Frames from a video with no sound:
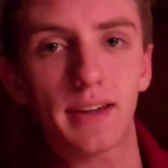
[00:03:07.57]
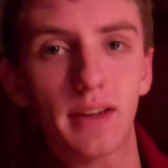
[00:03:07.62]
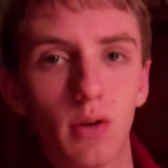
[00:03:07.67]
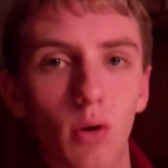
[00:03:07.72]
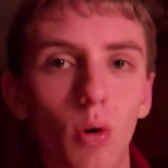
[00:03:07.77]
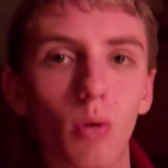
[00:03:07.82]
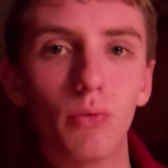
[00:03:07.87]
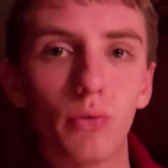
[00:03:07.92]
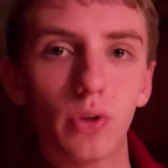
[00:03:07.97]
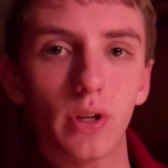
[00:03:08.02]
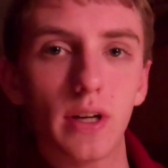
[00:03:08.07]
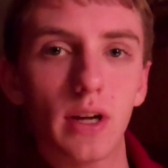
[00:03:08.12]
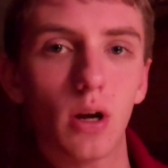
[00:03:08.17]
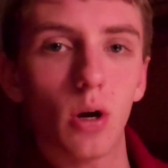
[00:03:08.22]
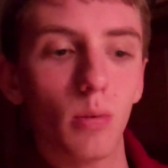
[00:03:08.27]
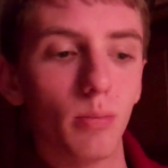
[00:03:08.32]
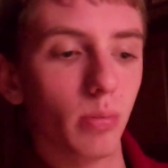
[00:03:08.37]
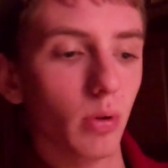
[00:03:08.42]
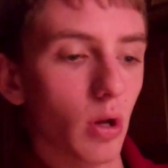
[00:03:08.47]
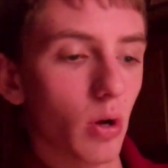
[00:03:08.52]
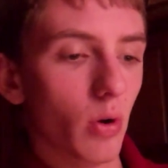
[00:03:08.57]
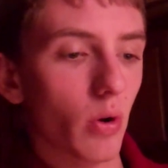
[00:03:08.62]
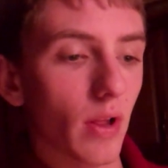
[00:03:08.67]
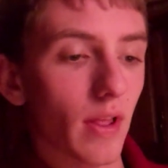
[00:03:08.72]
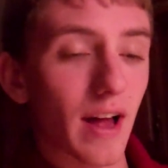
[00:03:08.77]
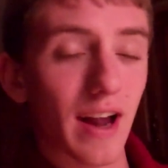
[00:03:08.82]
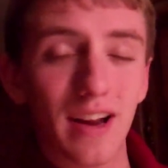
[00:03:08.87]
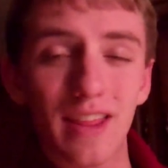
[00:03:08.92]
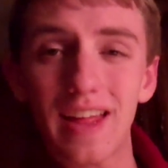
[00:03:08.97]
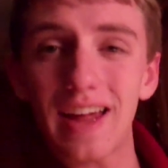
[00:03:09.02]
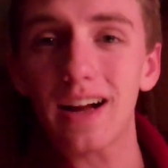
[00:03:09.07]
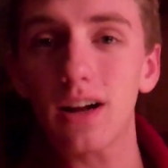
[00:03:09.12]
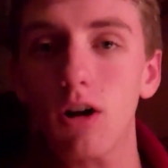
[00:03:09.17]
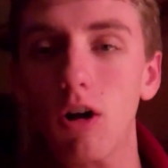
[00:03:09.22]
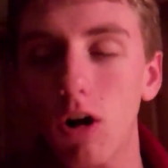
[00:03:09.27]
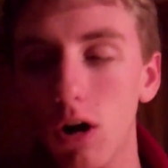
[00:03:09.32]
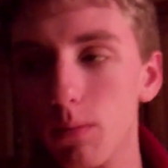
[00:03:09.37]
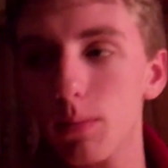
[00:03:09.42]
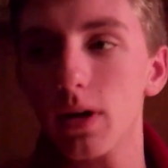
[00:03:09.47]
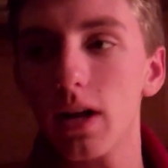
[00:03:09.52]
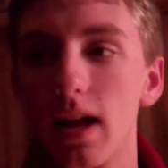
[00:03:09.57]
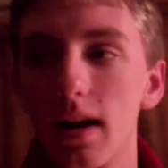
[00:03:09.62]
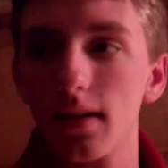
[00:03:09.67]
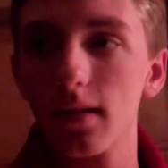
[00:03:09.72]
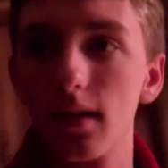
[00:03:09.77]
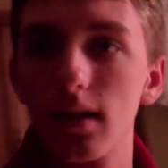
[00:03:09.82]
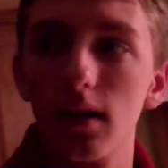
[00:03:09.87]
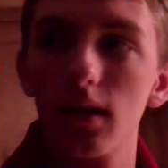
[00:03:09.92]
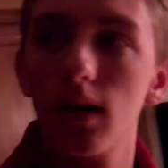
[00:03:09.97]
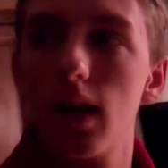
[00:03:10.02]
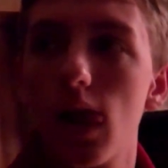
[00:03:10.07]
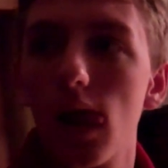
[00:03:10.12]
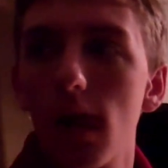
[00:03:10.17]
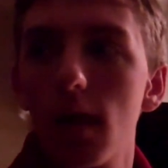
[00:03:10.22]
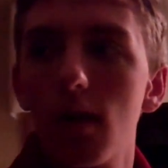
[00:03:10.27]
that can hopefully help blow a lot of that carbon out of there.